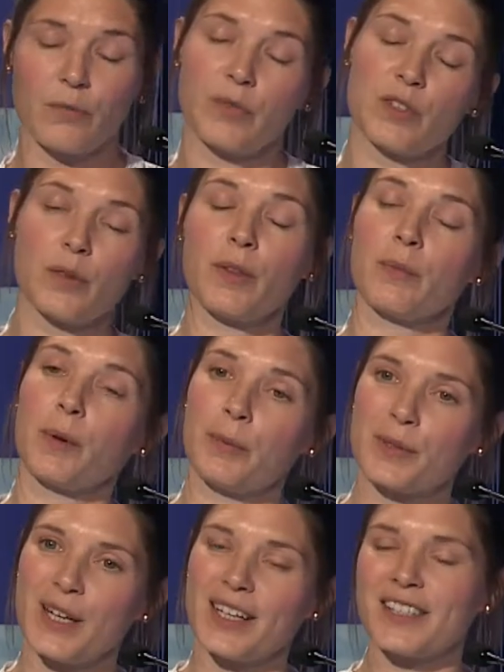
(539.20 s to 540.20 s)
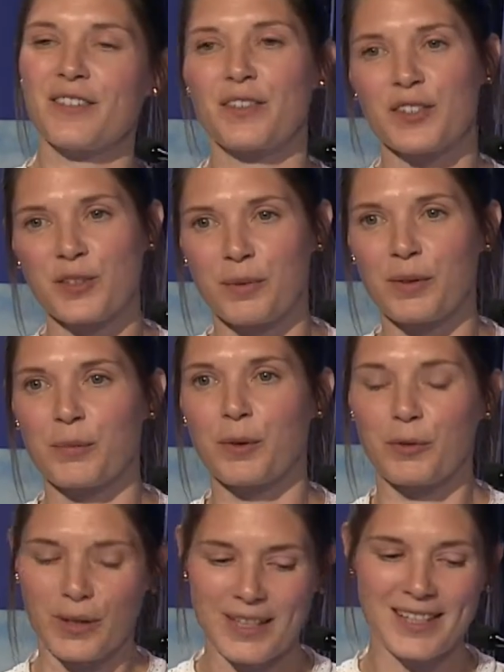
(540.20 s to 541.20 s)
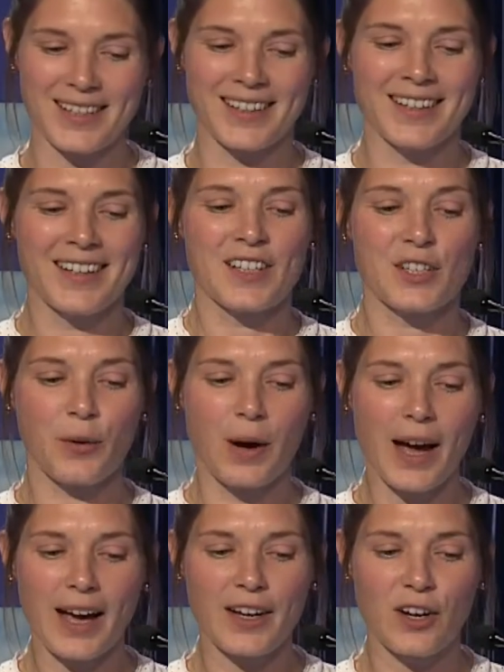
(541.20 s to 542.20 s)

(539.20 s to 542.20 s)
some of them are protective and some of them are risk. So high